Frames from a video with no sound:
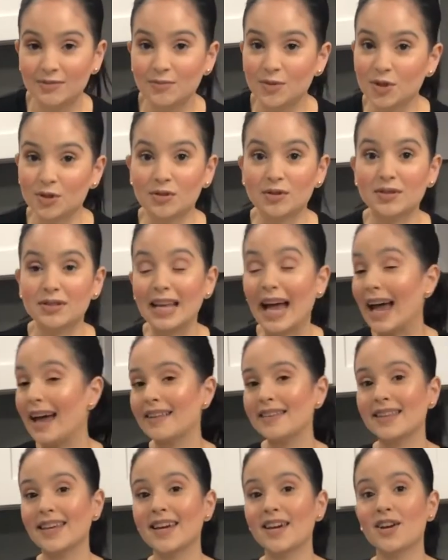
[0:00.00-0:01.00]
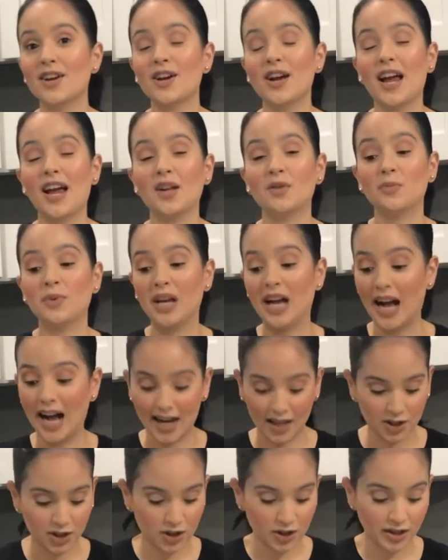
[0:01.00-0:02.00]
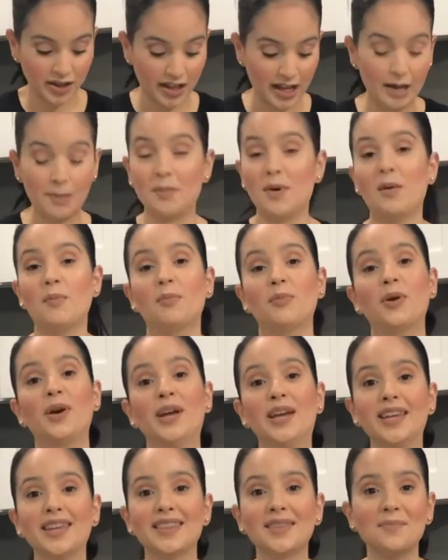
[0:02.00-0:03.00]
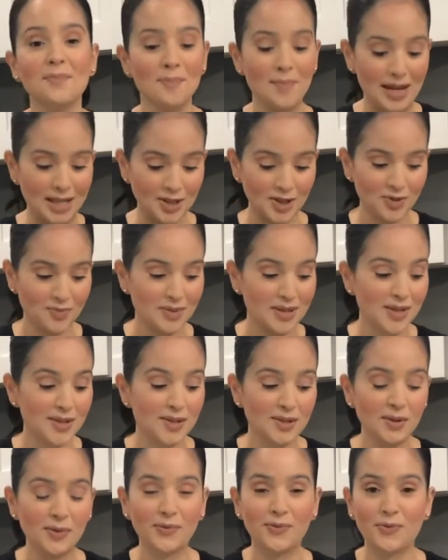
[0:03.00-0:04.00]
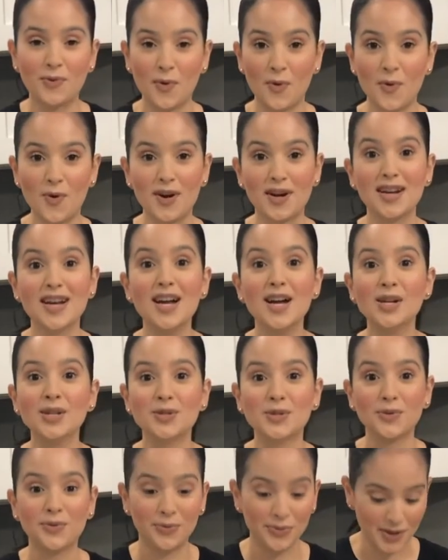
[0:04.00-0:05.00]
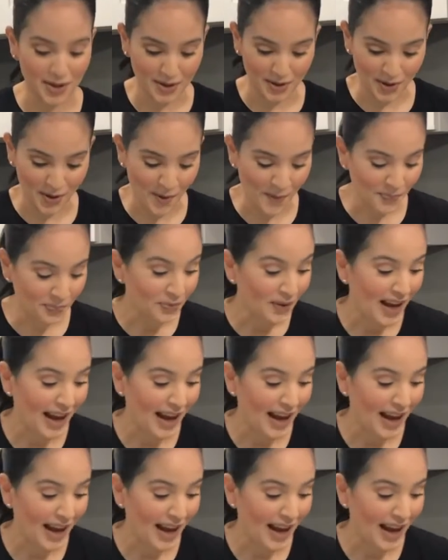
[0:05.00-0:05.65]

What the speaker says: just sat there, and we actually came up with measurements for sofrito.